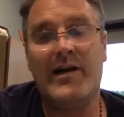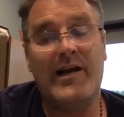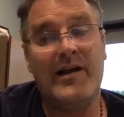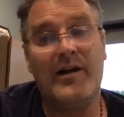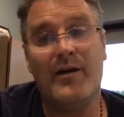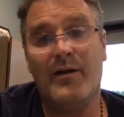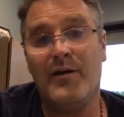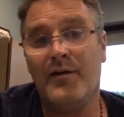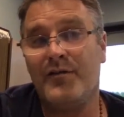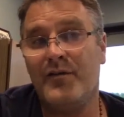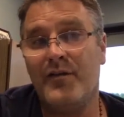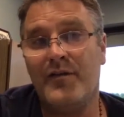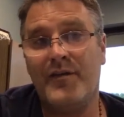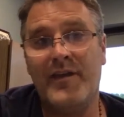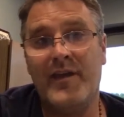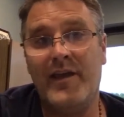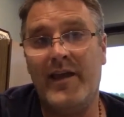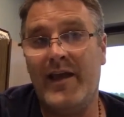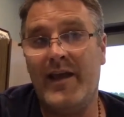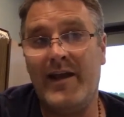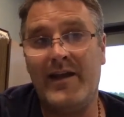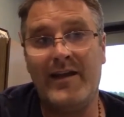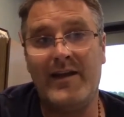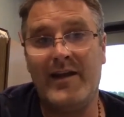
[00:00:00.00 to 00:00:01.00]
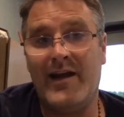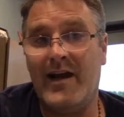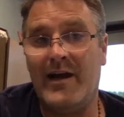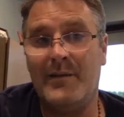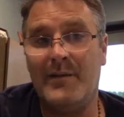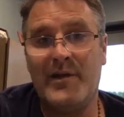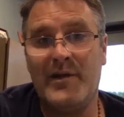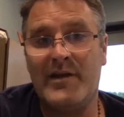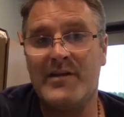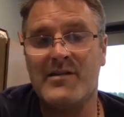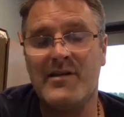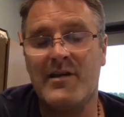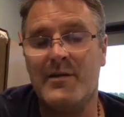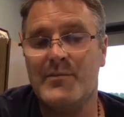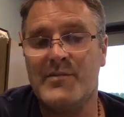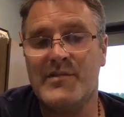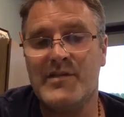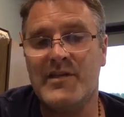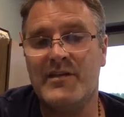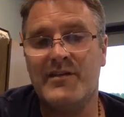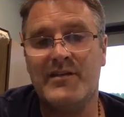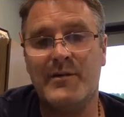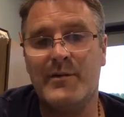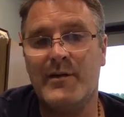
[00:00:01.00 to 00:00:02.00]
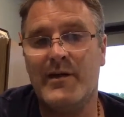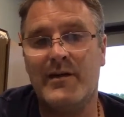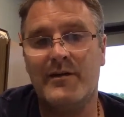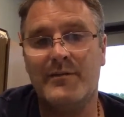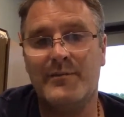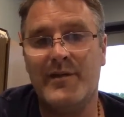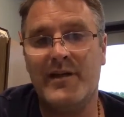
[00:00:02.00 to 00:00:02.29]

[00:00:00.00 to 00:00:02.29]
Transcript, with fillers: I also think economics comes into it